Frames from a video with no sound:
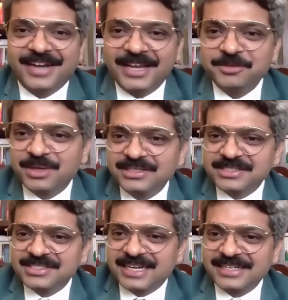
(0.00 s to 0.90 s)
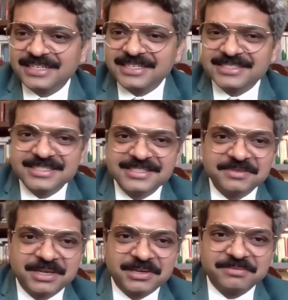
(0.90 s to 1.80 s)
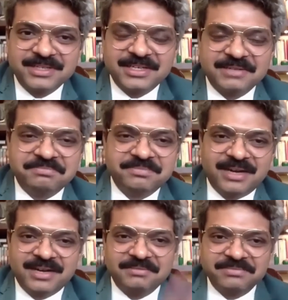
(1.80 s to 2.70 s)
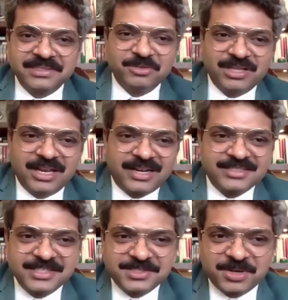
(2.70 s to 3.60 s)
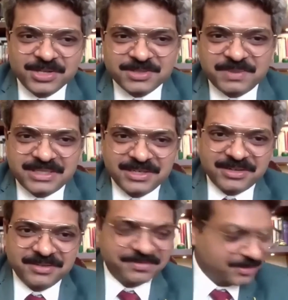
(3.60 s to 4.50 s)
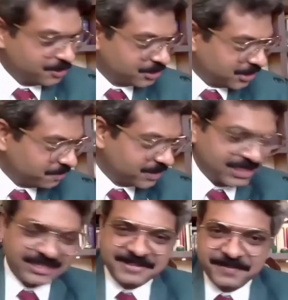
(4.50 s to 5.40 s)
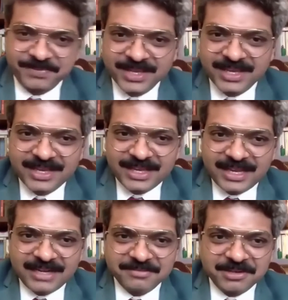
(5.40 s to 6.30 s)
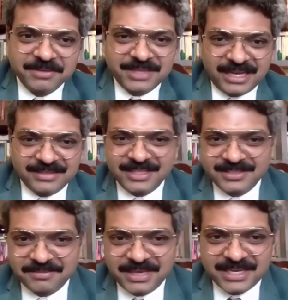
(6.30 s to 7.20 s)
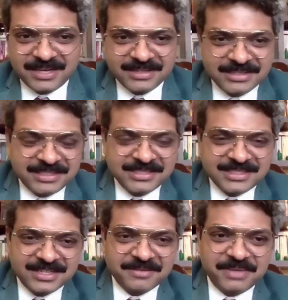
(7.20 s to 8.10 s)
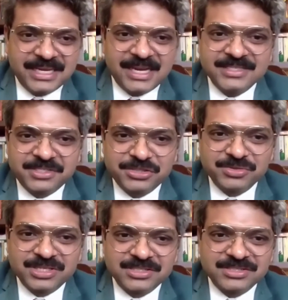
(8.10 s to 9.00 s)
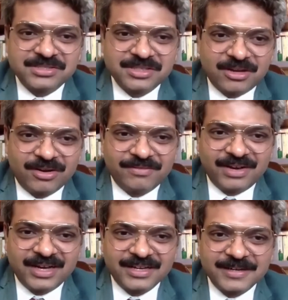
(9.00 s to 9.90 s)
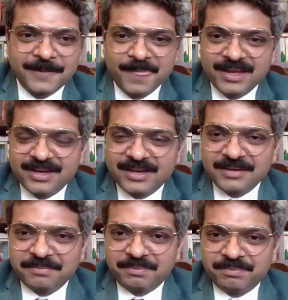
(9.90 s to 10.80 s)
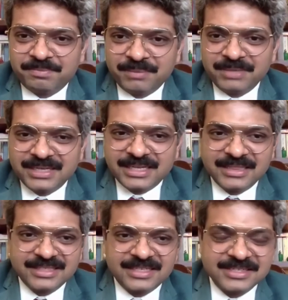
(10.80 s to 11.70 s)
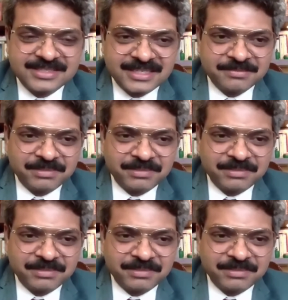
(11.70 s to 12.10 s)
try to understand. He is in one of the the largest hospital of Uttar Pradesh, and one of the, I think, these are the mega institutions of our public healthcare